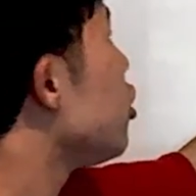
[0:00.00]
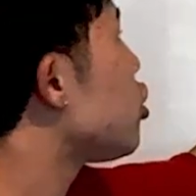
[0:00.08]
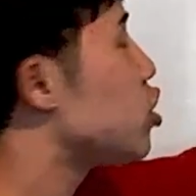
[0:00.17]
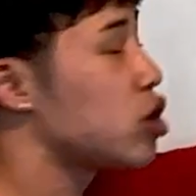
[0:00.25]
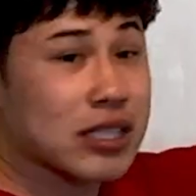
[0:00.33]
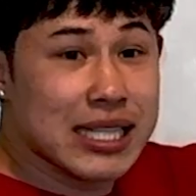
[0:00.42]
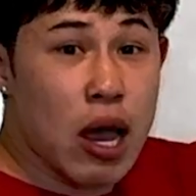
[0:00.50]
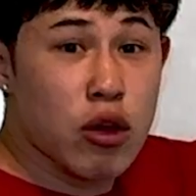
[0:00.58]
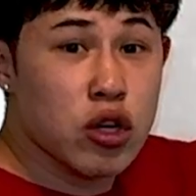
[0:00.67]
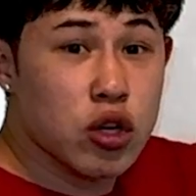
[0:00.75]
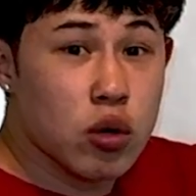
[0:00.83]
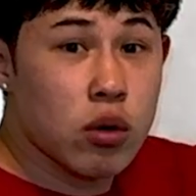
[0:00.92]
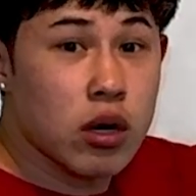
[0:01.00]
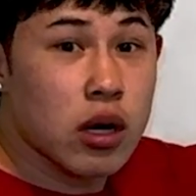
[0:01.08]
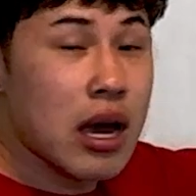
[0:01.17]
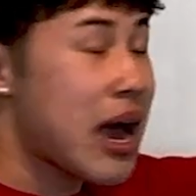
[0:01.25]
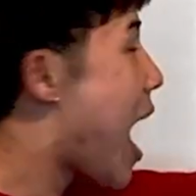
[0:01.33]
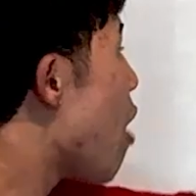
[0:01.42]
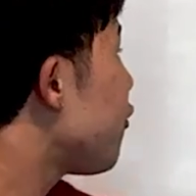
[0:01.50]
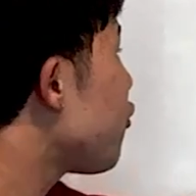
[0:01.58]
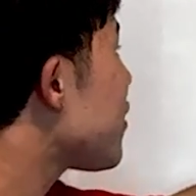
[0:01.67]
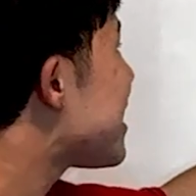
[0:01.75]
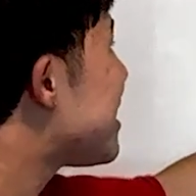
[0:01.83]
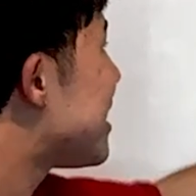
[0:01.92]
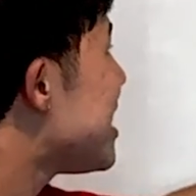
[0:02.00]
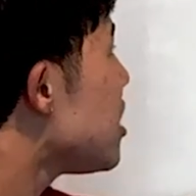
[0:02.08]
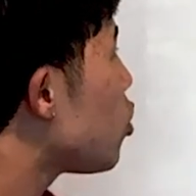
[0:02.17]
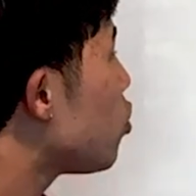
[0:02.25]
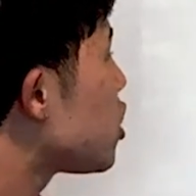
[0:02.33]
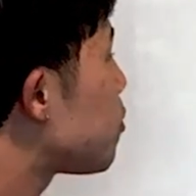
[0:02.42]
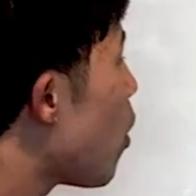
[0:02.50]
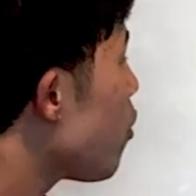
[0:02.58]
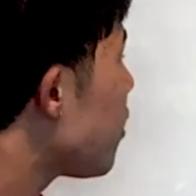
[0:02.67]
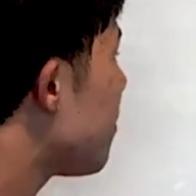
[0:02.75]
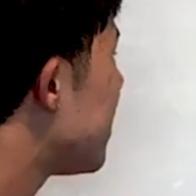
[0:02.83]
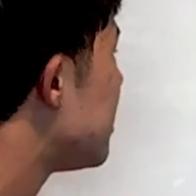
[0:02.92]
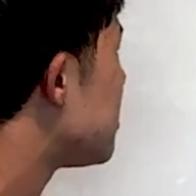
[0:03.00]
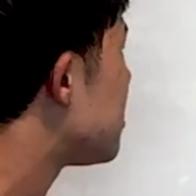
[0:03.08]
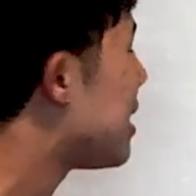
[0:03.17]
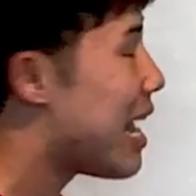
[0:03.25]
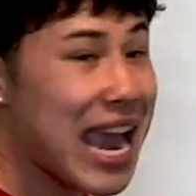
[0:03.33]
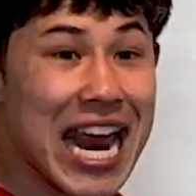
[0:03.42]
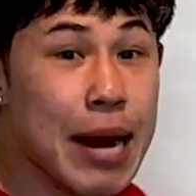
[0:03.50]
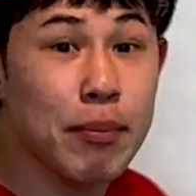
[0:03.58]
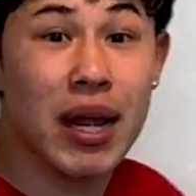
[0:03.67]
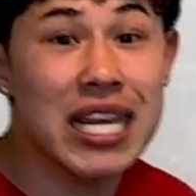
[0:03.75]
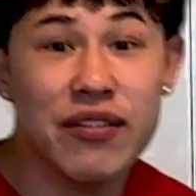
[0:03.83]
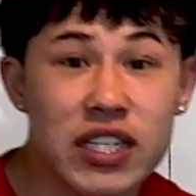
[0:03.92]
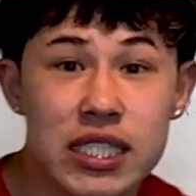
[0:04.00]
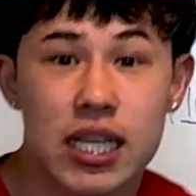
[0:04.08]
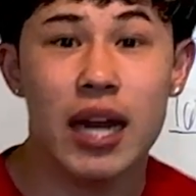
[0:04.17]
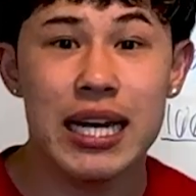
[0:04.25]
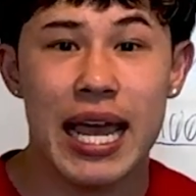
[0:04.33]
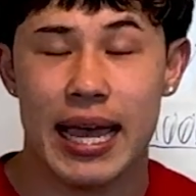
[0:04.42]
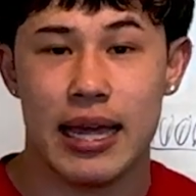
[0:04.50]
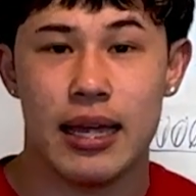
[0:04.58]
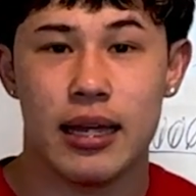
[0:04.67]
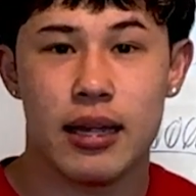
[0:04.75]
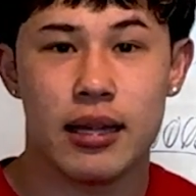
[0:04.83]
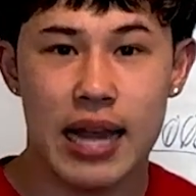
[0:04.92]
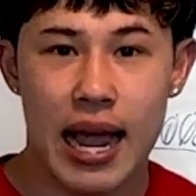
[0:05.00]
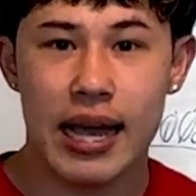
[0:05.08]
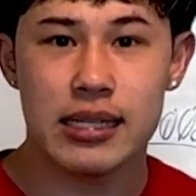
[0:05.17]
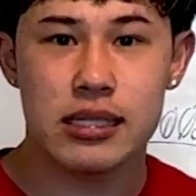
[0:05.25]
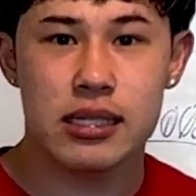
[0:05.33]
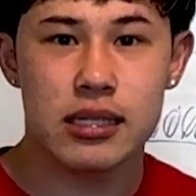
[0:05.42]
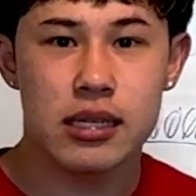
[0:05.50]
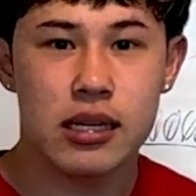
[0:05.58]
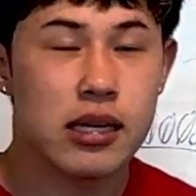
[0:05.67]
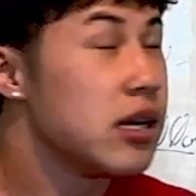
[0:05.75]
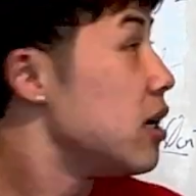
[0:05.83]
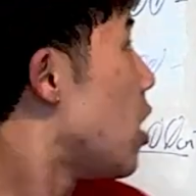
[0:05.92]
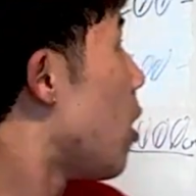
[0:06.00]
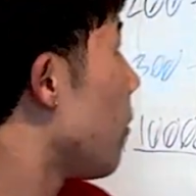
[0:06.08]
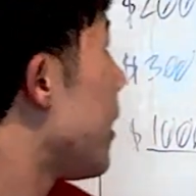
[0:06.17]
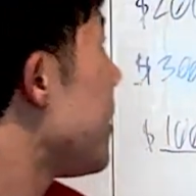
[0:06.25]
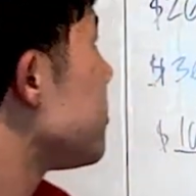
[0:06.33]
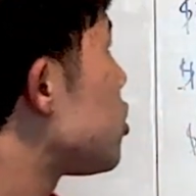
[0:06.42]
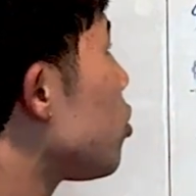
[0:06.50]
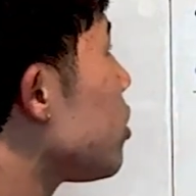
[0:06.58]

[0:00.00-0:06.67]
should just tell you how freaking lethal this program is. And I'm not even done yet, guys. All right? So we're